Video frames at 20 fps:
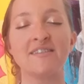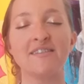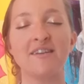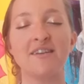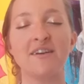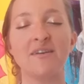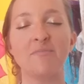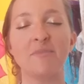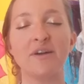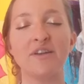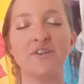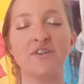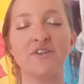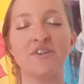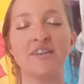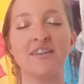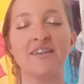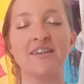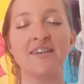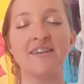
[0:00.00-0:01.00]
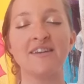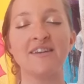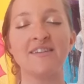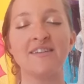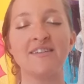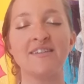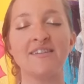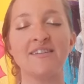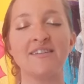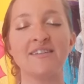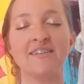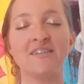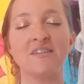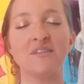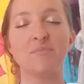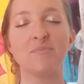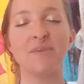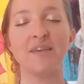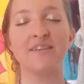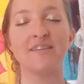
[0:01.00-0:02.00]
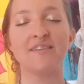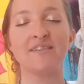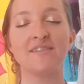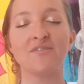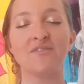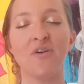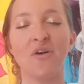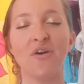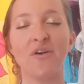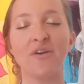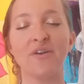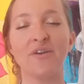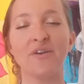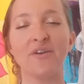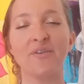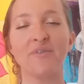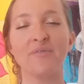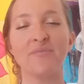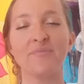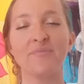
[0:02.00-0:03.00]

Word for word: a much needed space of honor.